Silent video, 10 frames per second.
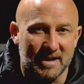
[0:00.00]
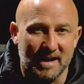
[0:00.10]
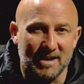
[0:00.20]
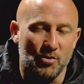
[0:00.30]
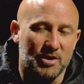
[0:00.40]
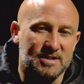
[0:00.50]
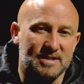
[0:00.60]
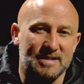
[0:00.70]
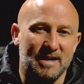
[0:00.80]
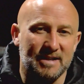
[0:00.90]
Again, going
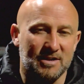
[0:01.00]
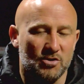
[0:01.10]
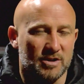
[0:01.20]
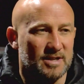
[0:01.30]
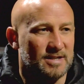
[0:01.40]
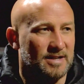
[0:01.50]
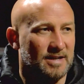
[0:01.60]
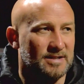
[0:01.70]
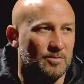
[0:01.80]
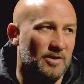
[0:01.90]
into Saturday, you look at this
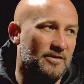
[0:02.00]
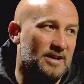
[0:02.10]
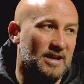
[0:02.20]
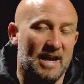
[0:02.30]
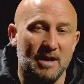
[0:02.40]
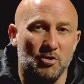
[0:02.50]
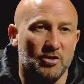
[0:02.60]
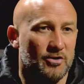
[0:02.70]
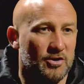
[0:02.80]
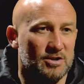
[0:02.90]
season. We've had a game on a
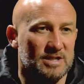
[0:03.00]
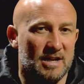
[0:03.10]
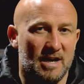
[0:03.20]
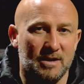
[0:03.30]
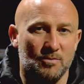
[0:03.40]
Thursday night.